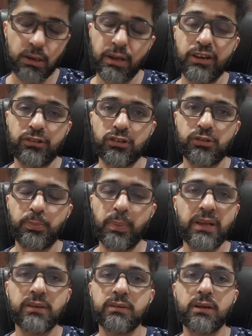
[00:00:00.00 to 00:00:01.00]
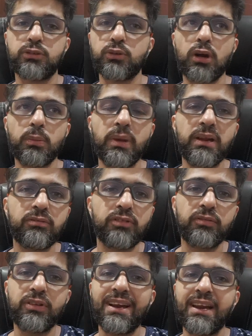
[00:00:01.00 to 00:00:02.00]
interest period does not mean
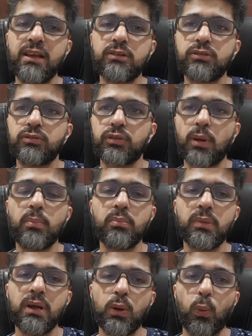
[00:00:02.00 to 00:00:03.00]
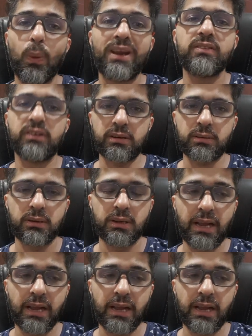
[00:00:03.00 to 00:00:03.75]
50 days from whenever.